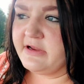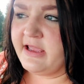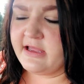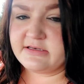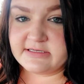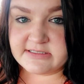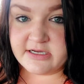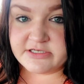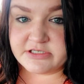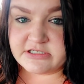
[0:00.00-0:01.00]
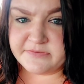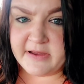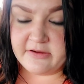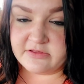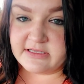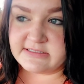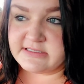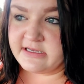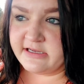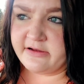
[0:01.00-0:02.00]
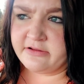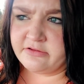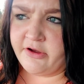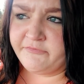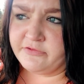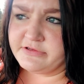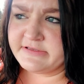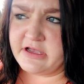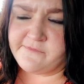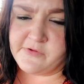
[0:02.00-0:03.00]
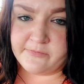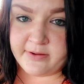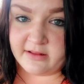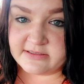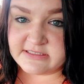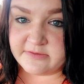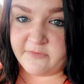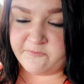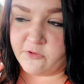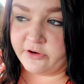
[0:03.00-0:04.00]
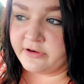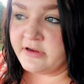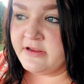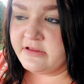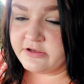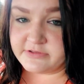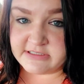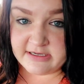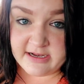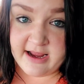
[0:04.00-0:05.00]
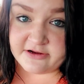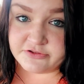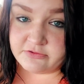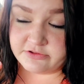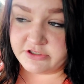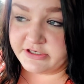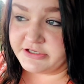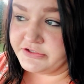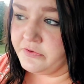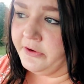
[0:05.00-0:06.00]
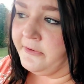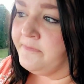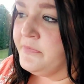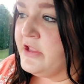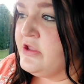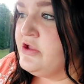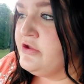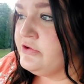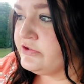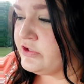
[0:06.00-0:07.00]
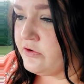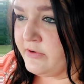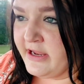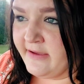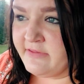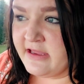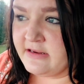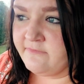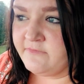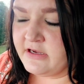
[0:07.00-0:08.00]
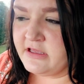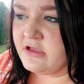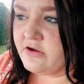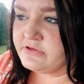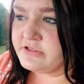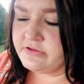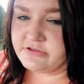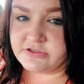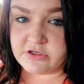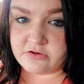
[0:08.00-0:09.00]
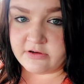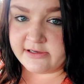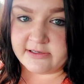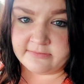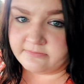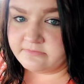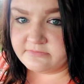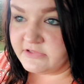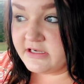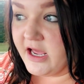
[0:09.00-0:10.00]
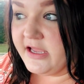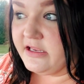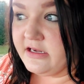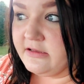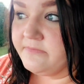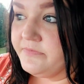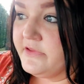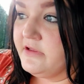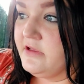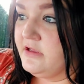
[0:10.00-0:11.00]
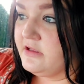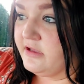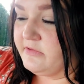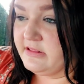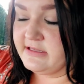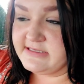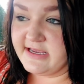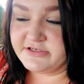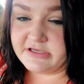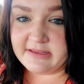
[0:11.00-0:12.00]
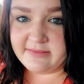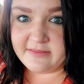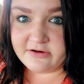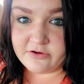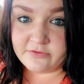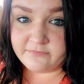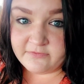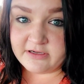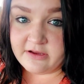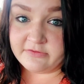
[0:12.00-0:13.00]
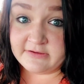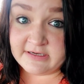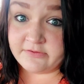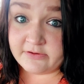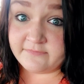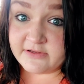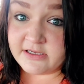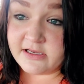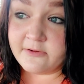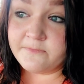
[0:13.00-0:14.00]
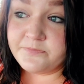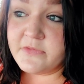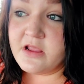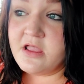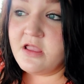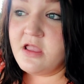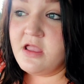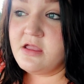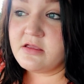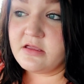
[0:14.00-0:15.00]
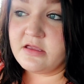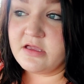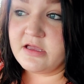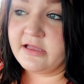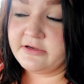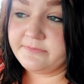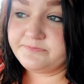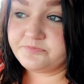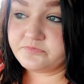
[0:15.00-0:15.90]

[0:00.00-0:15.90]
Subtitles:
had discussions about this unlawful cell phone policy before there was an actual judge's order. So we have that on video, so there's no denying it. I mean, it's actually on their own video, the Terra video. And